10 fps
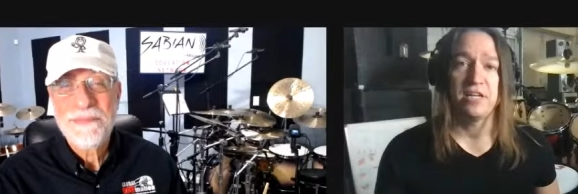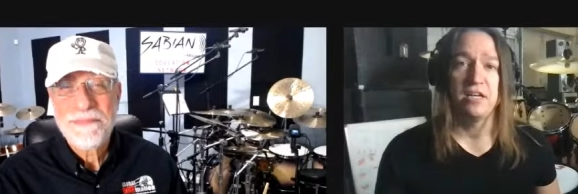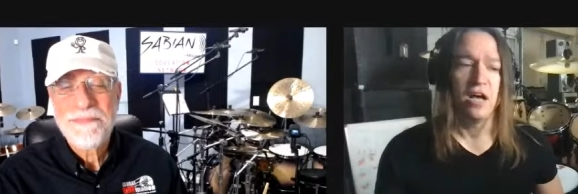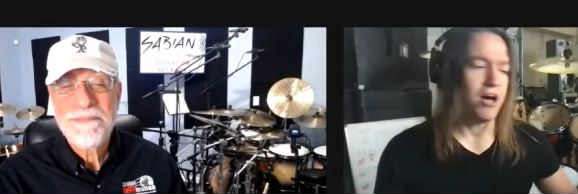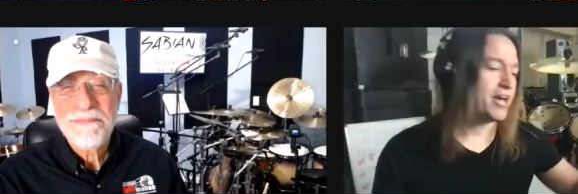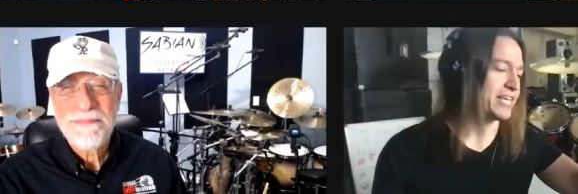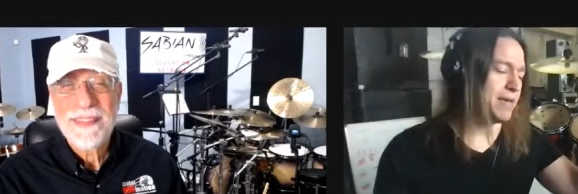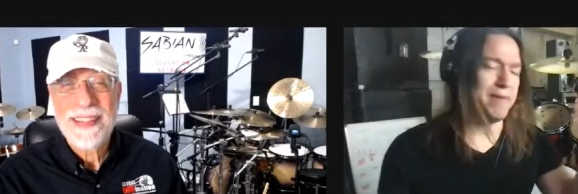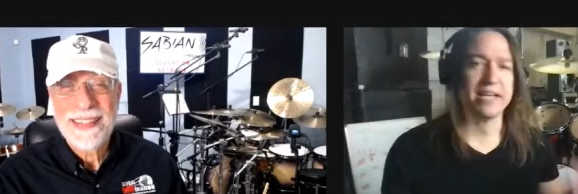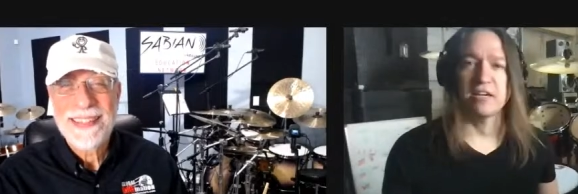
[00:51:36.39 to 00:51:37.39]
Speaker 1: say oh i
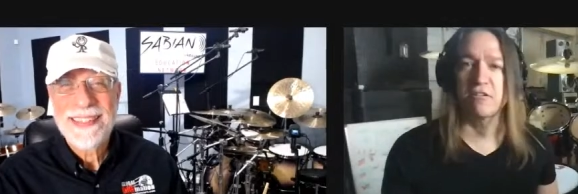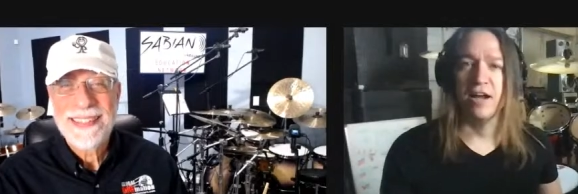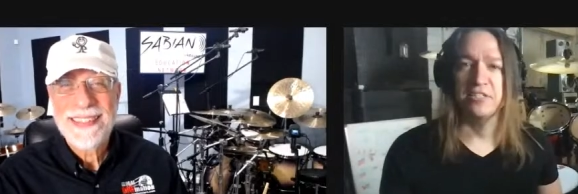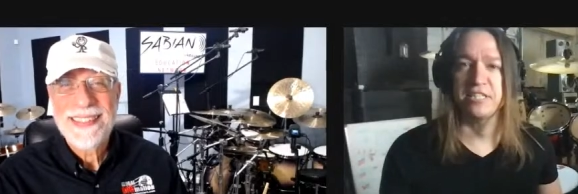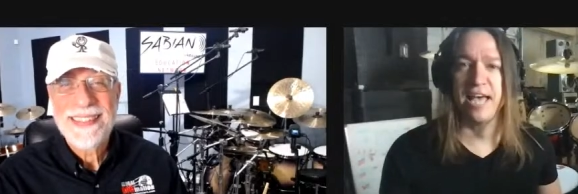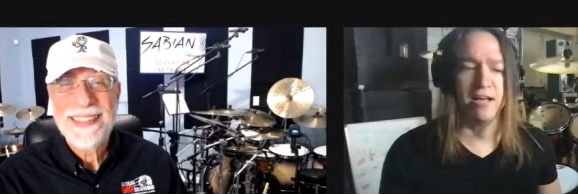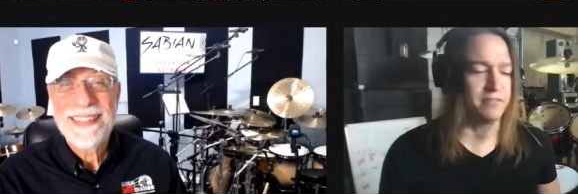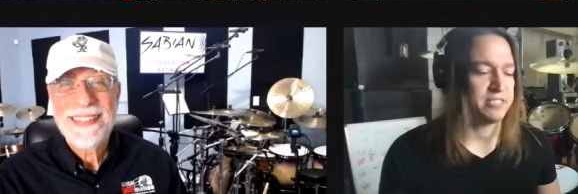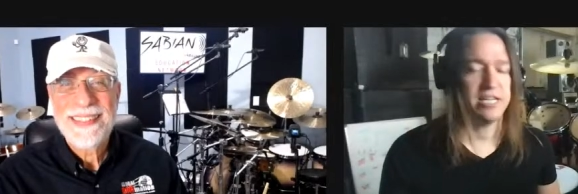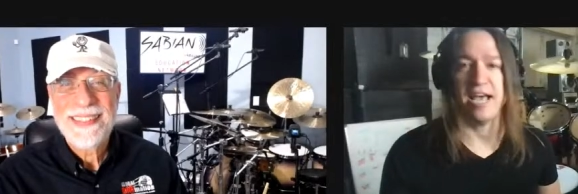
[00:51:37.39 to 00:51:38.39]
can't make it across
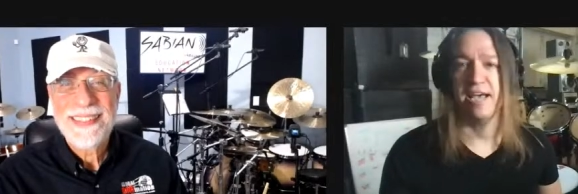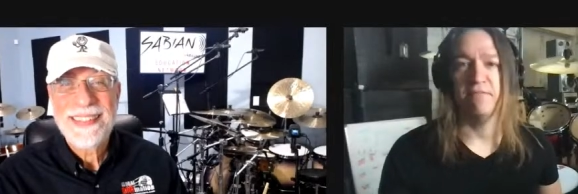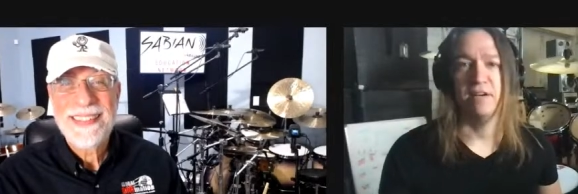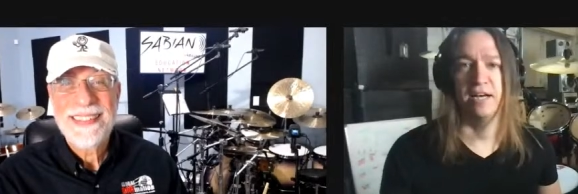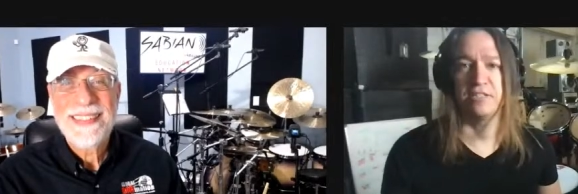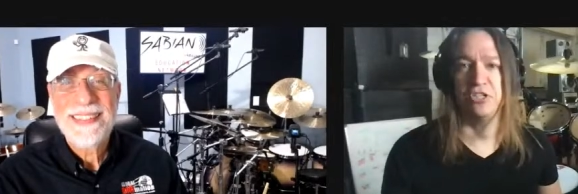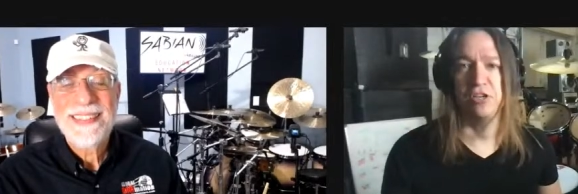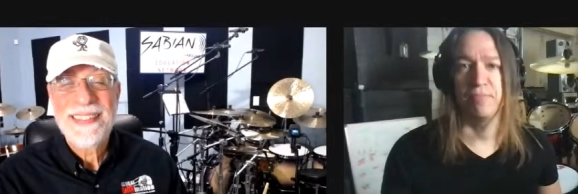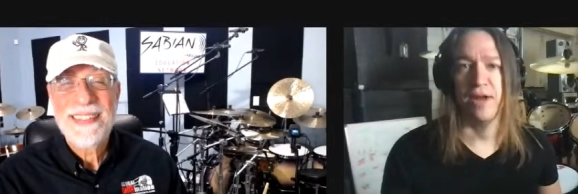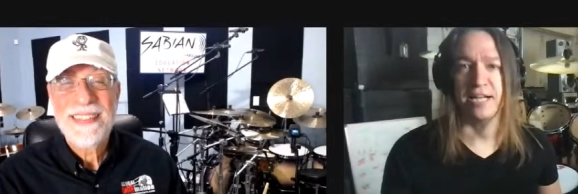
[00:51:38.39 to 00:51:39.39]
town today uh,
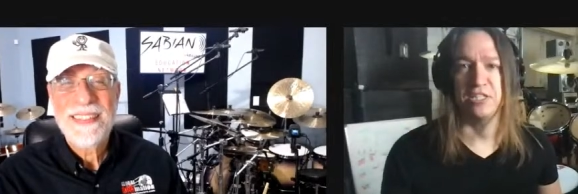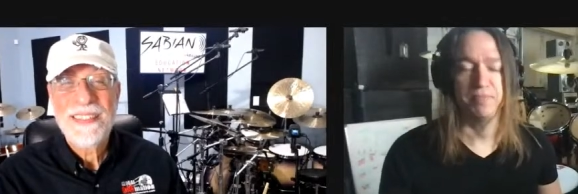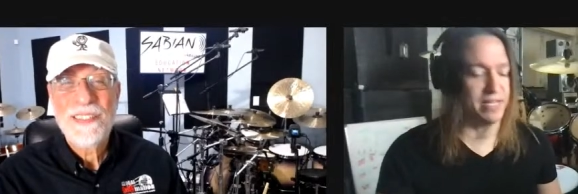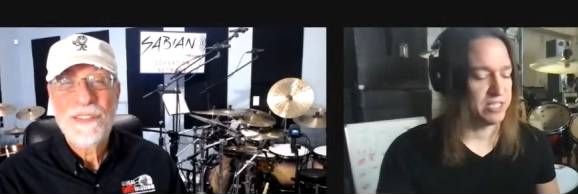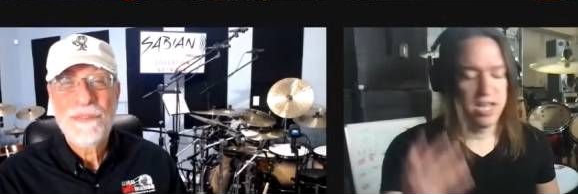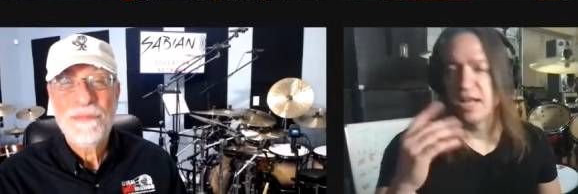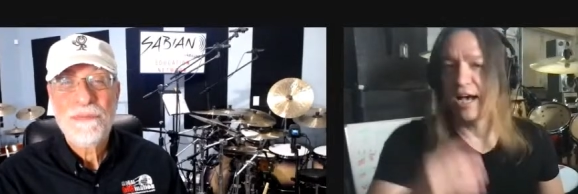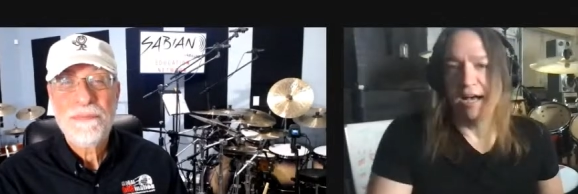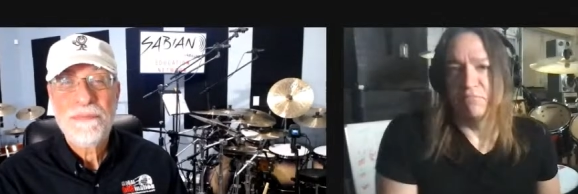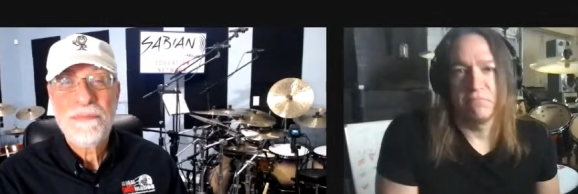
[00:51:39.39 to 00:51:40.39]
to your practice space
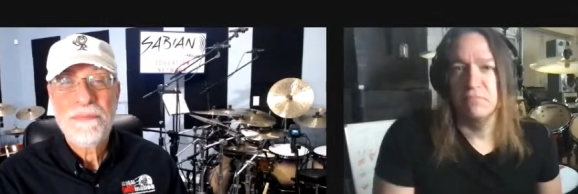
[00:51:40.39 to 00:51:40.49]
uh,